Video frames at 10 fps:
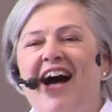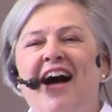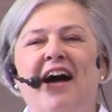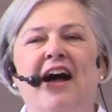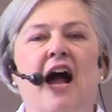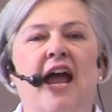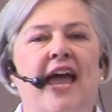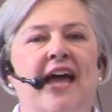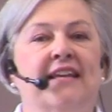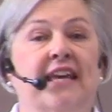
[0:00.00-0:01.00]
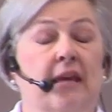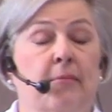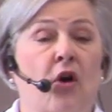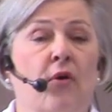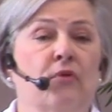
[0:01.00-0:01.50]
I had
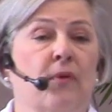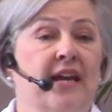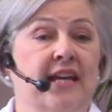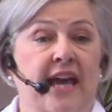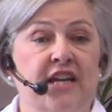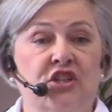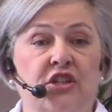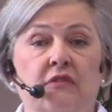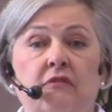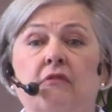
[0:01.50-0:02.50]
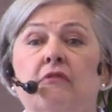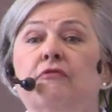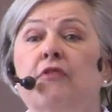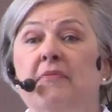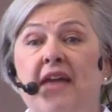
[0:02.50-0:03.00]
chemo and radiation
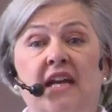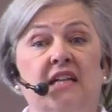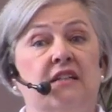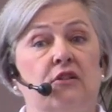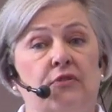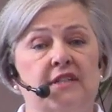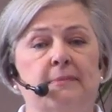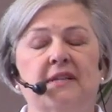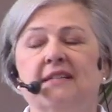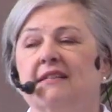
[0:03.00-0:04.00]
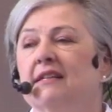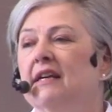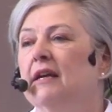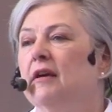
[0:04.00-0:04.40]
from then until Christmas,